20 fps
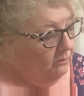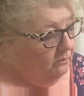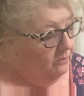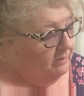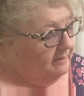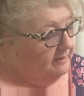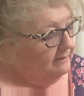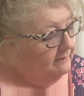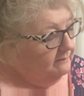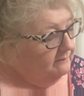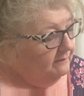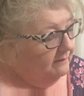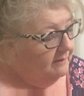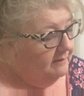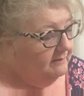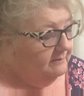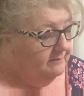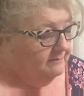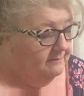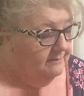Well,
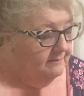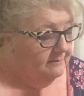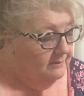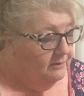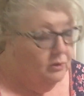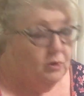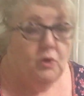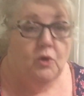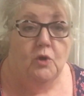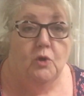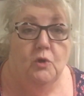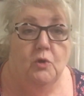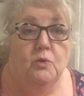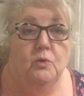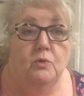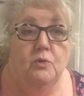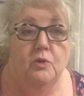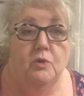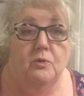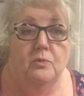
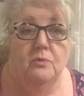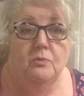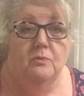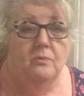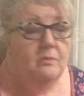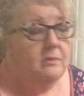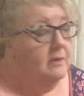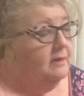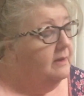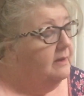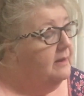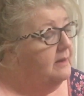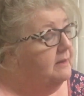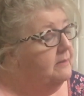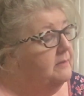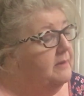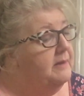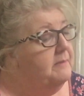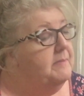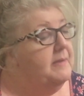who knew
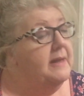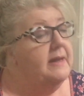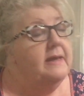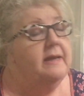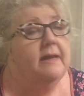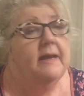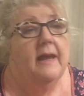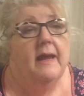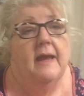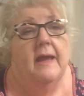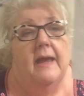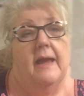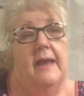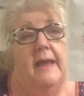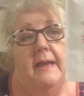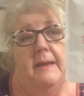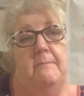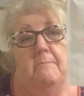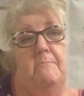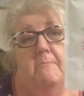they make
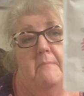a